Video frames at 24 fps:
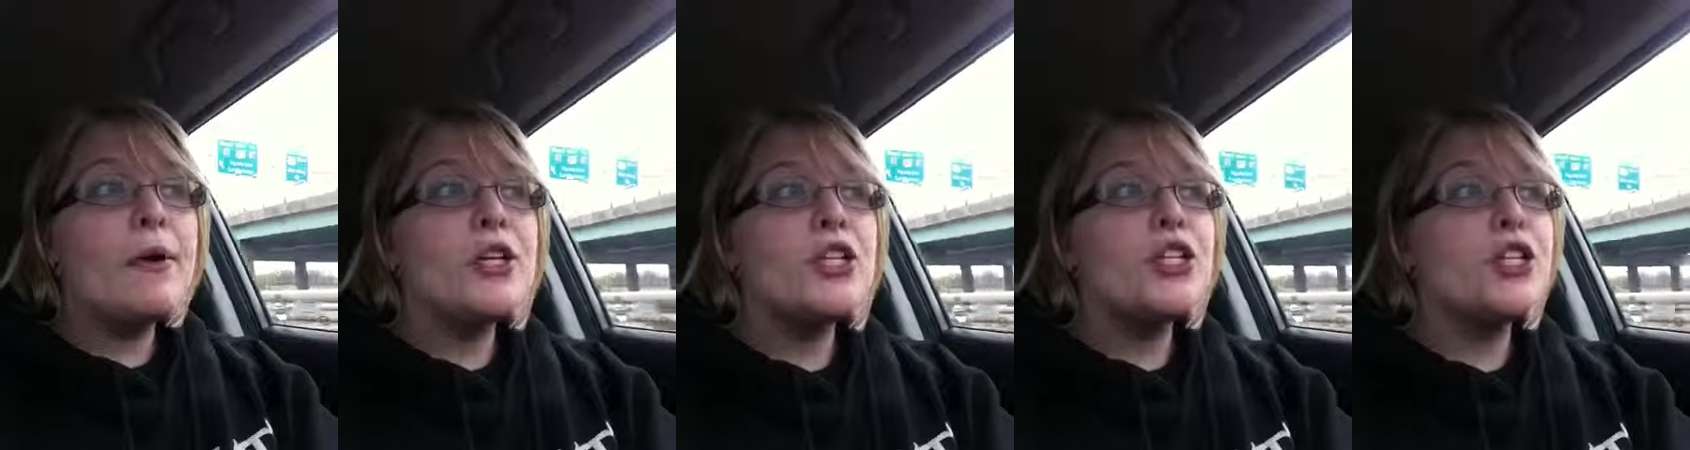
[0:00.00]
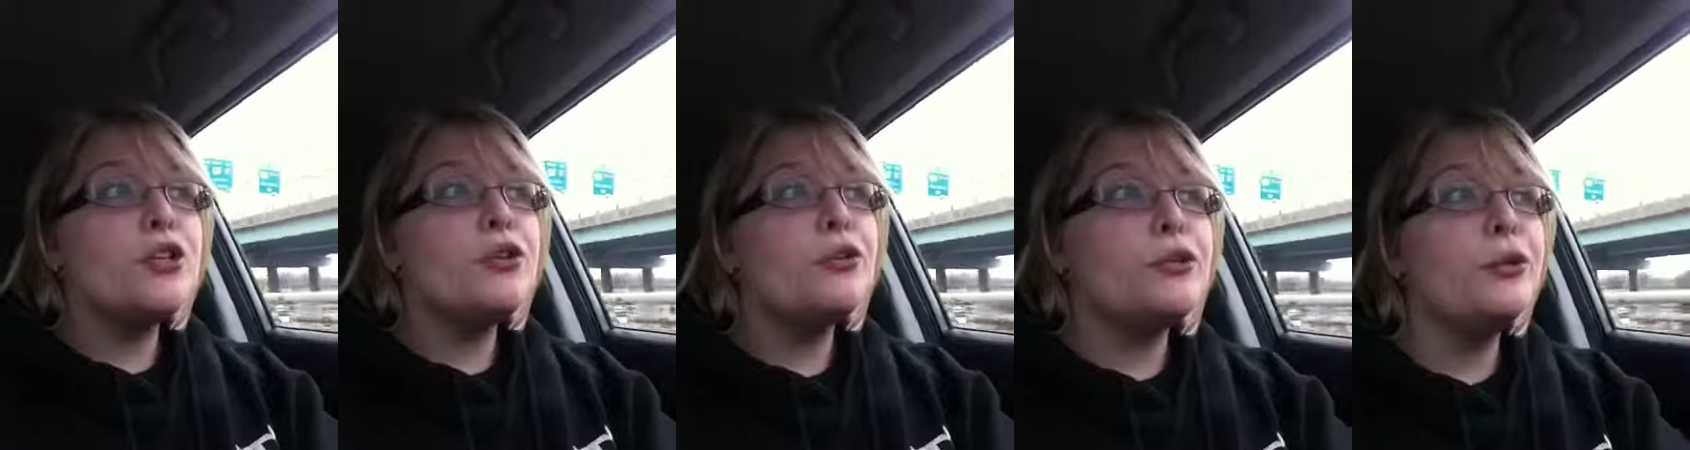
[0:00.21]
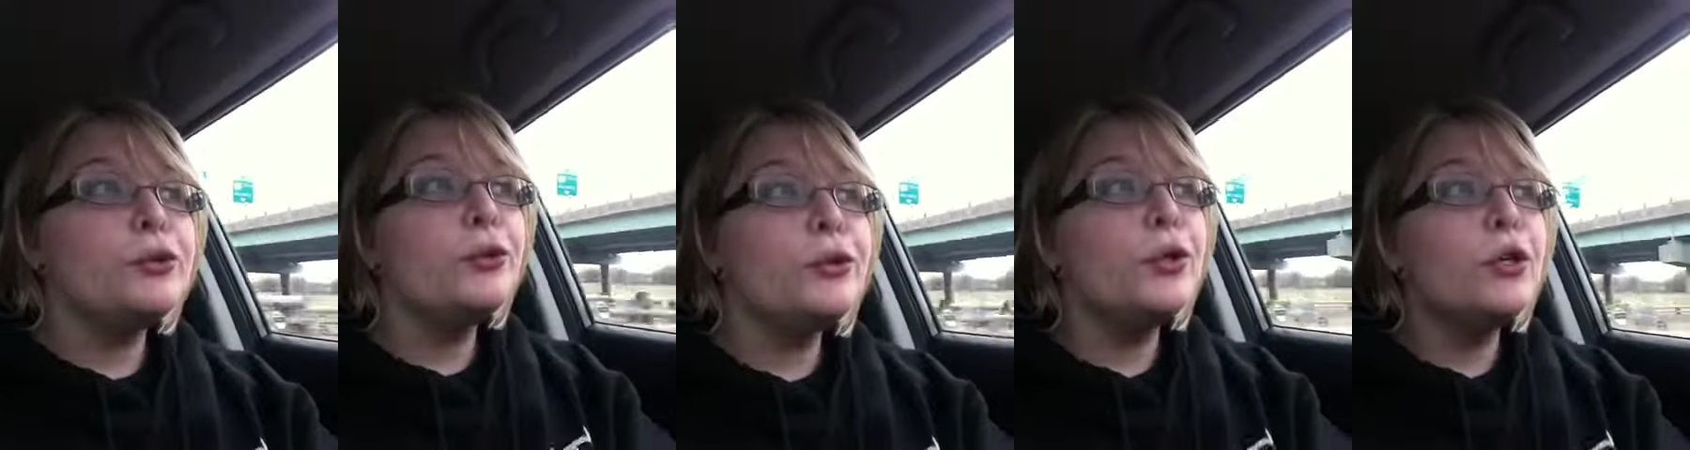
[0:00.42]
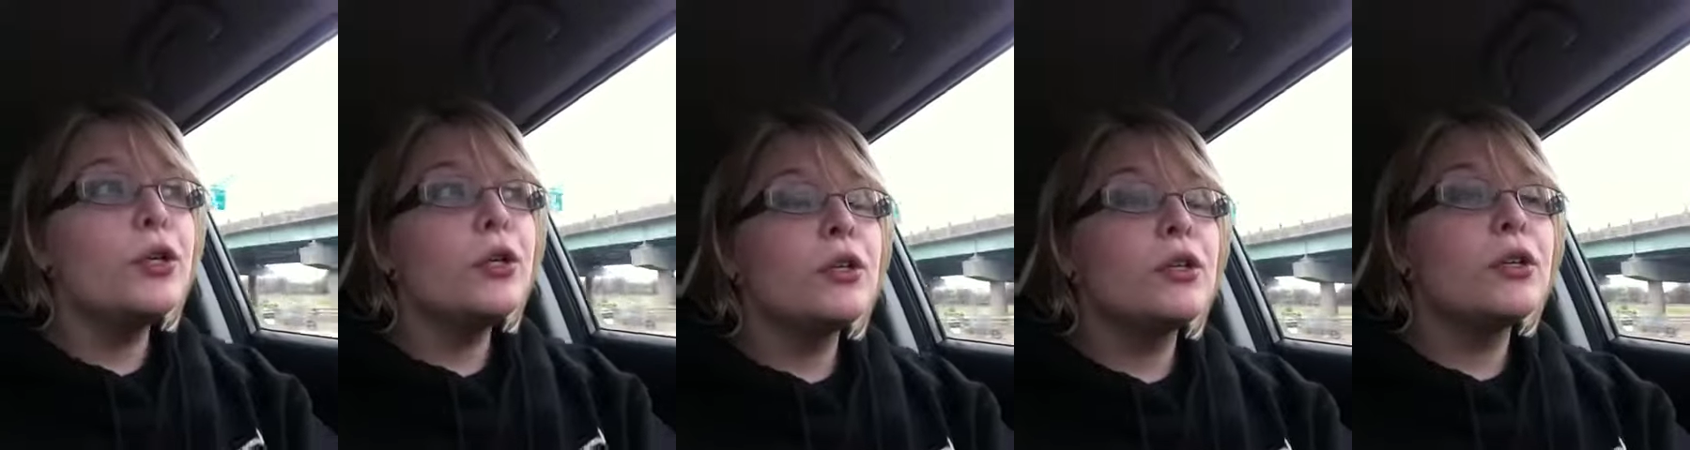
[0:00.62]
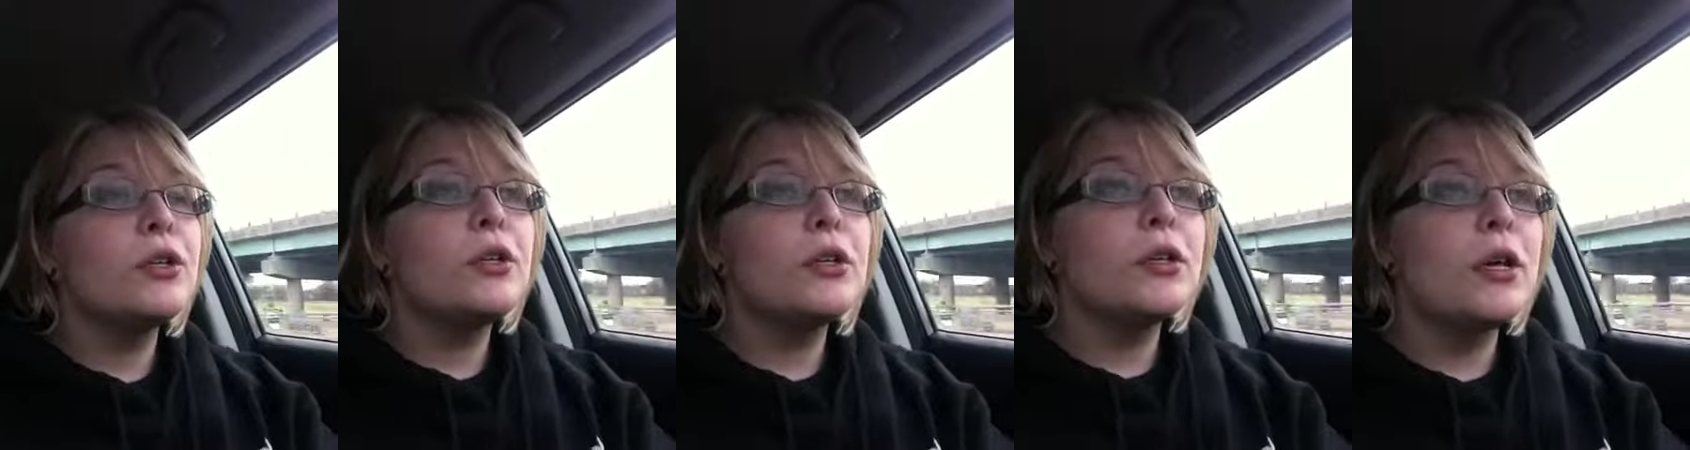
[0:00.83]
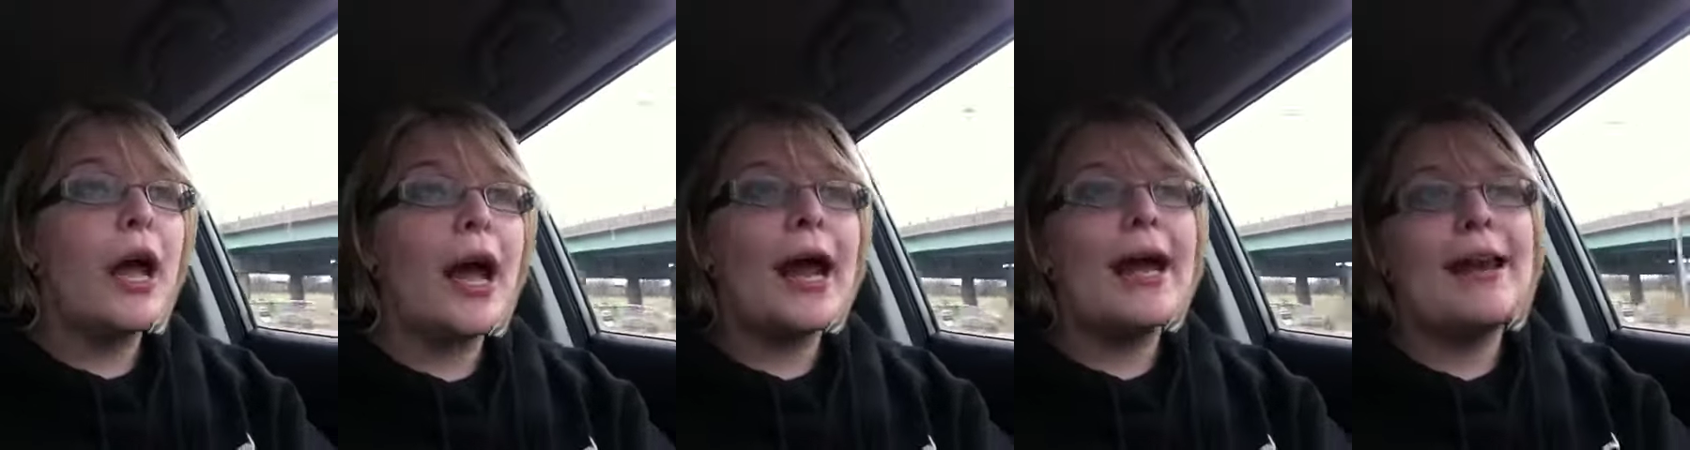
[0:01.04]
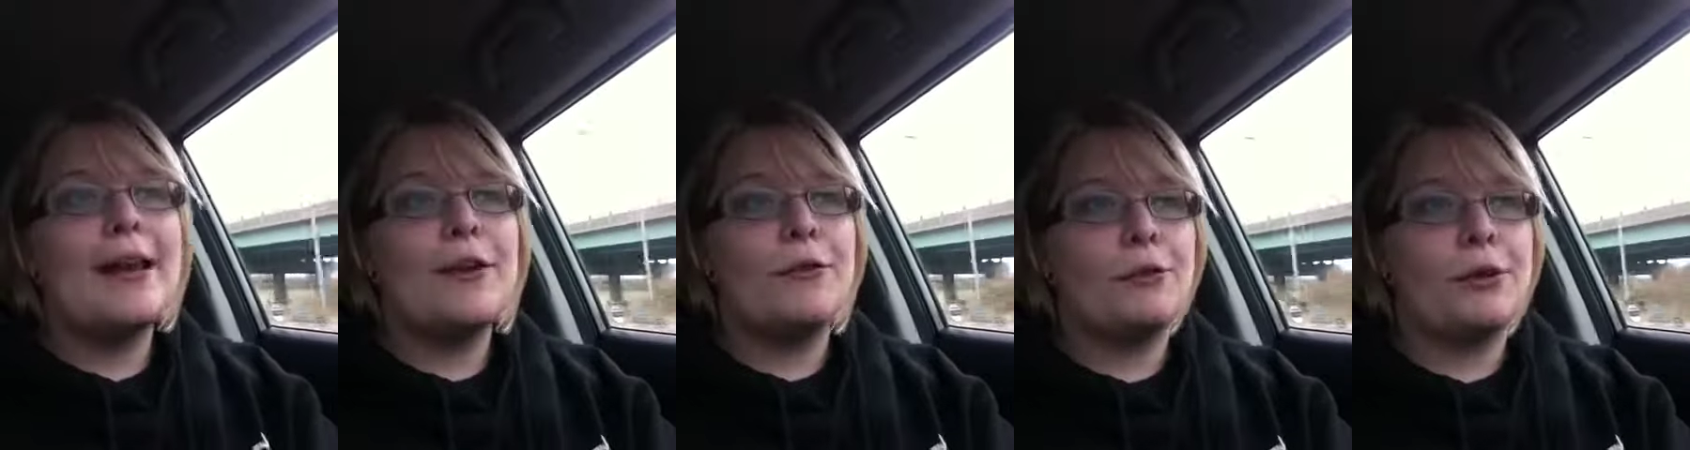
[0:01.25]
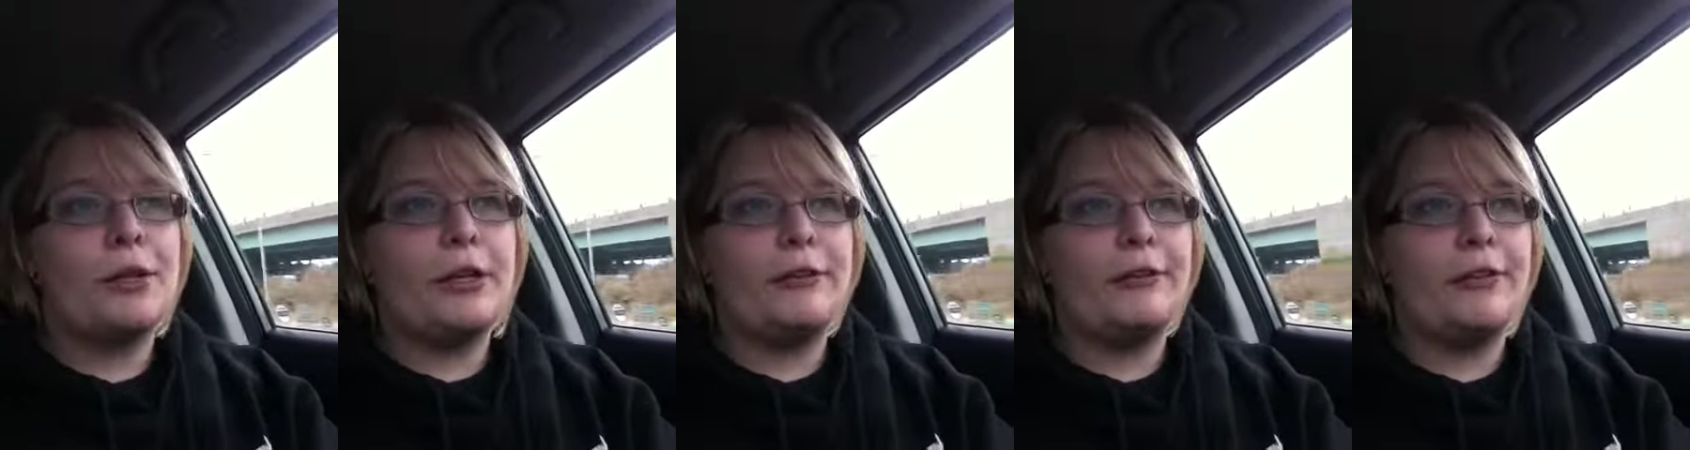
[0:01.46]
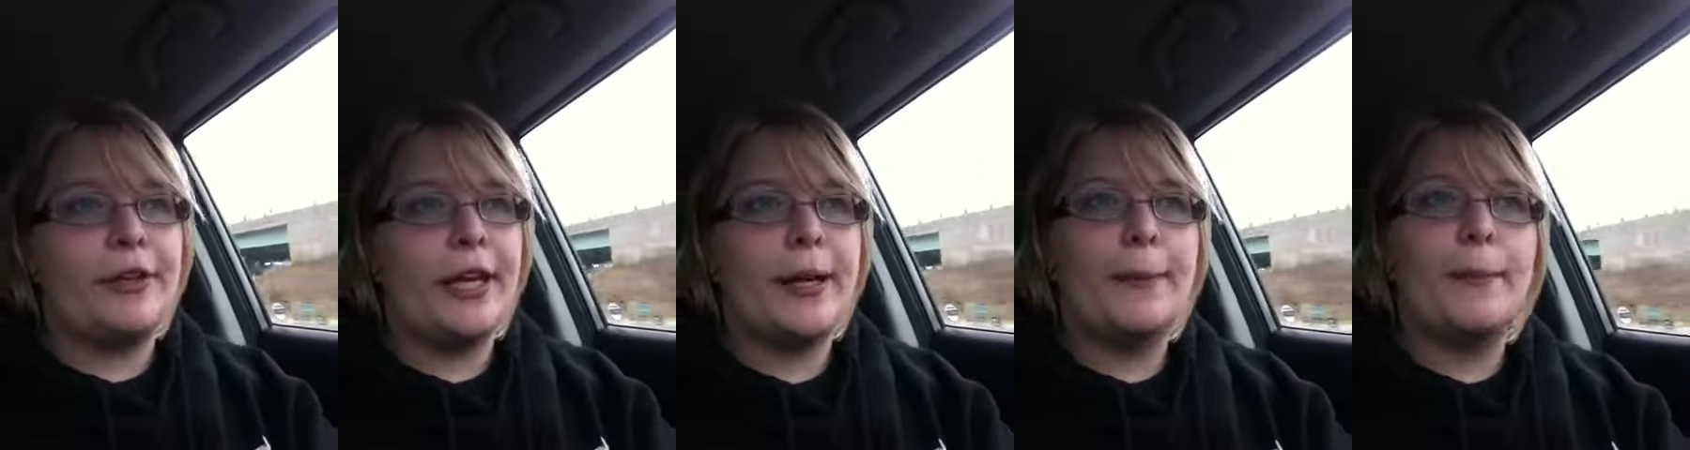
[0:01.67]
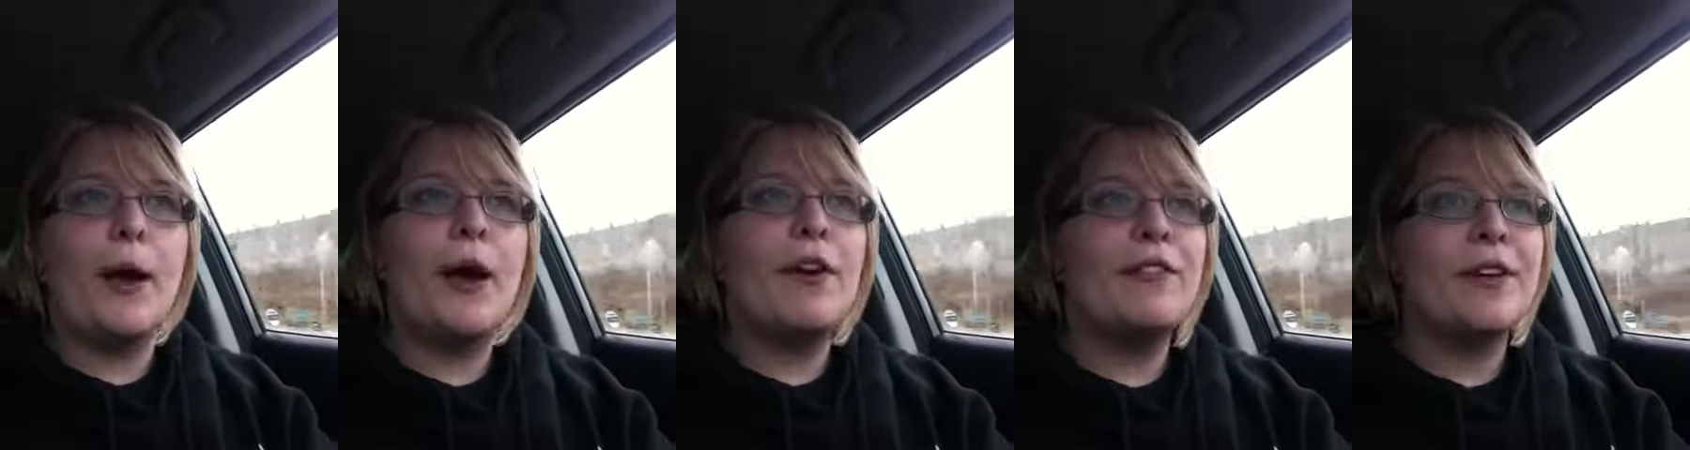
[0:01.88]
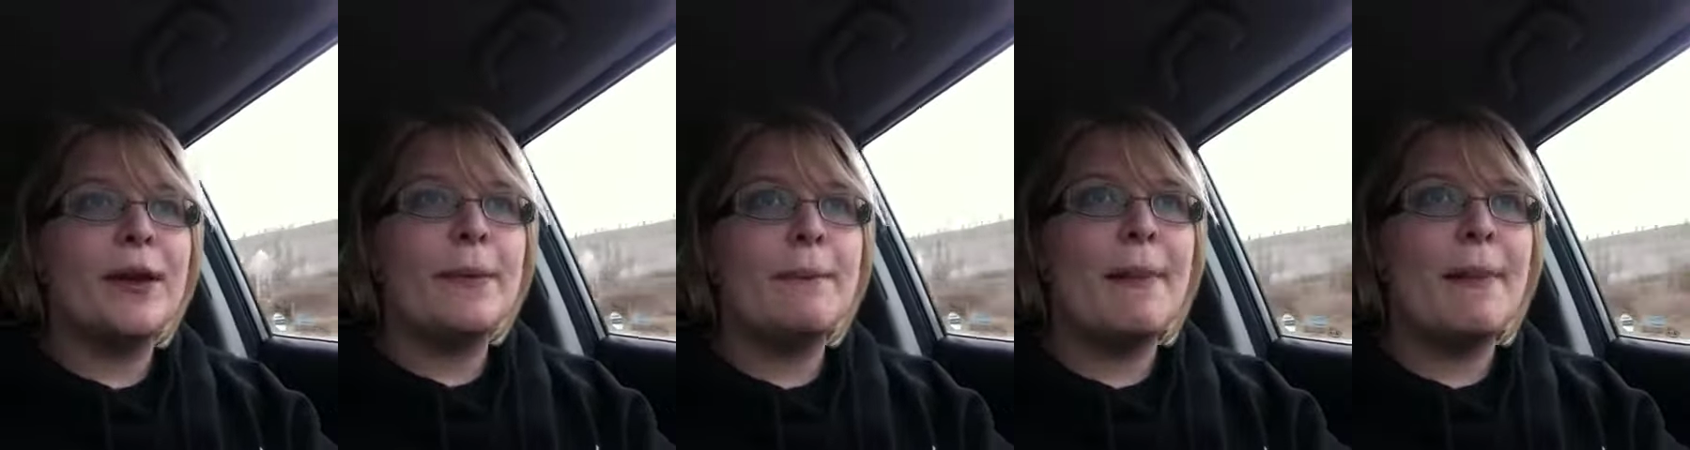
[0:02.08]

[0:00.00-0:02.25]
would you... I didn't really flick him off.